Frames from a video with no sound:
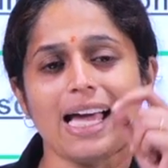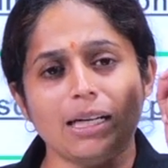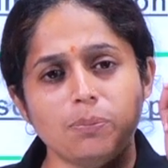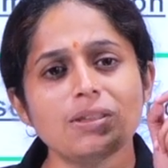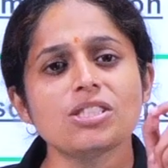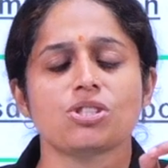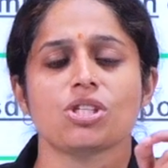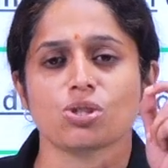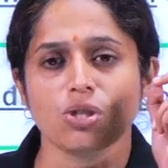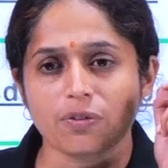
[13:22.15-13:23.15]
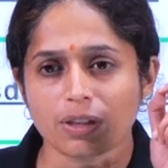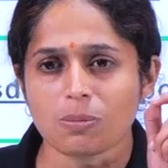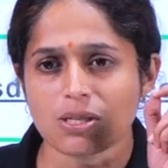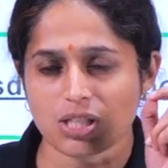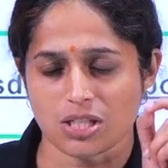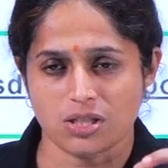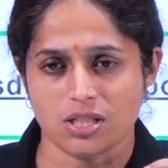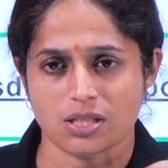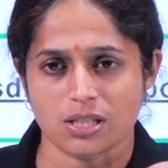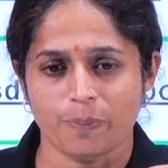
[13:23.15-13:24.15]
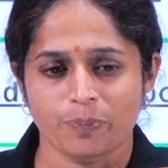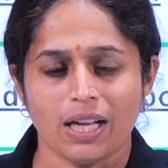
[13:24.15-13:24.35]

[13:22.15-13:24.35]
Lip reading: the administration of criminal justice.